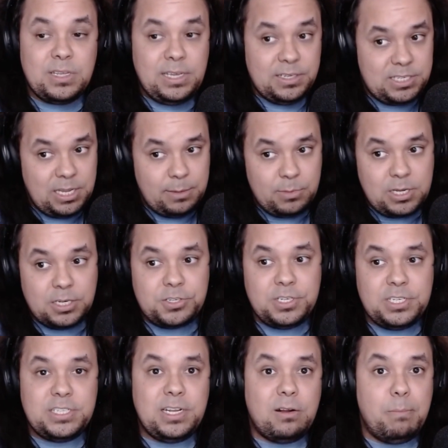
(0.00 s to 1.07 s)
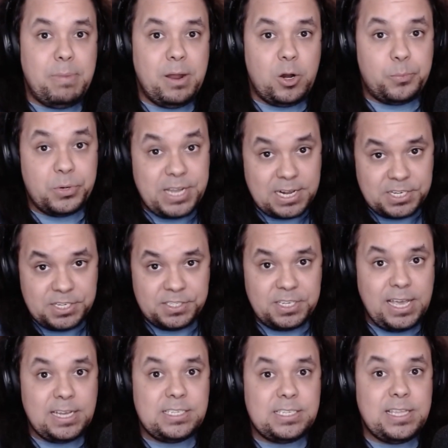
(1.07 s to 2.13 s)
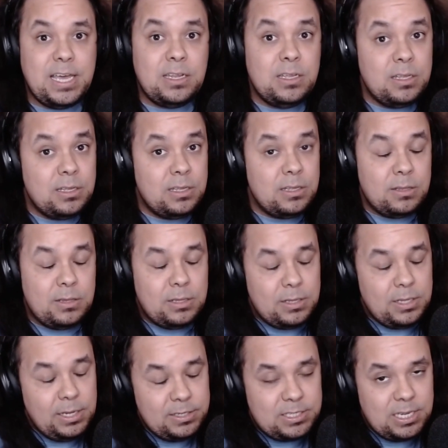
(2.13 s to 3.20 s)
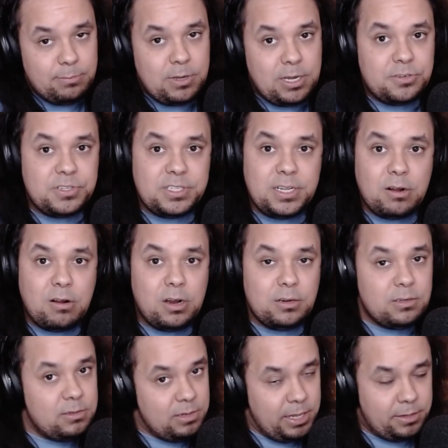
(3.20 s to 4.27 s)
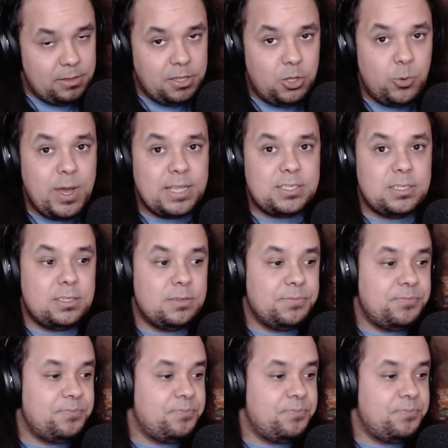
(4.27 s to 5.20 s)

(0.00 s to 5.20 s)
In some countries, there are better protections against that. In some countries, there aren't, like the US.